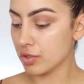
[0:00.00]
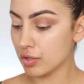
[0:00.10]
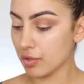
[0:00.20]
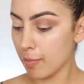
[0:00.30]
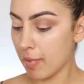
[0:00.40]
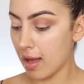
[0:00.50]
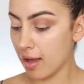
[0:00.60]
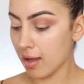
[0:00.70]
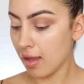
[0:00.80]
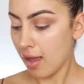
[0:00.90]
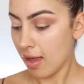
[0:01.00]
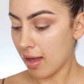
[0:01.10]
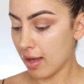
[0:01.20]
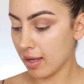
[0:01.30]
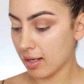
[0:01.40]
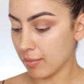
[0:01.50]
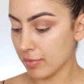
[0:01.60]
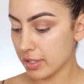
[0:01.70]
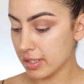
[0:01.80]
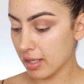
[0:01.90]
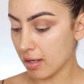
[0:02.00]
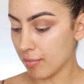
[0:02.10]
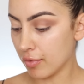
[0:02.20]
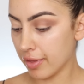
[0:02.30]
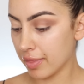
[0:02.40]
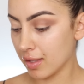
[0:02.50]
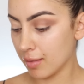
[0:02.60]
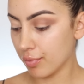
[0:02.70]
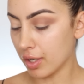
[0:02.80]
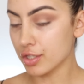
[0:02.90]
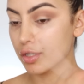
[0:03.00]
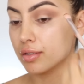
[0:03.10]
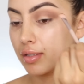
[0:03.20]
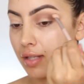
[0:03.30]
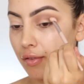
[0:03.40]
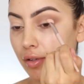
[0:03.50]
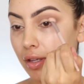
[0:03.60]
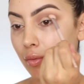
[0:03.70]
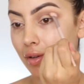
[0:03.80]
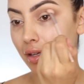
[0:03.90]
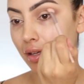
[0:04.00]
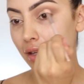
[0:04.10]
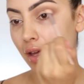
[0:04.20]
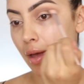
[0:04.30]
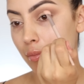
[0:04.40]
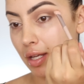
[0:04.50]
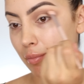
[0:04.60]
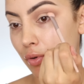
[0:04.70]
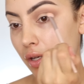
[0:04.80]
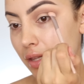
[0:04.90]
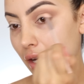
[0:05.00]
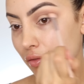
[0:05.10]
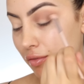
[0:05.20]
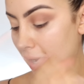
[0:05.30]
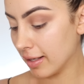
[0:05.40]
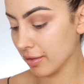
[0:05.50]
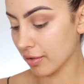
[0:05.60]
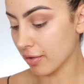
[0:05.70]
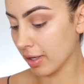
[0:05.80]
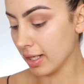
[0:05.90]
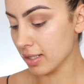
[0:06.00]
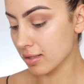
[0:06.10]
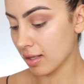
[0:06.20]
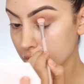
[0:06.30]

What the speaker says: Trooper, and I'm using a more thin brush just because I really want to pinpoint that right in the crease.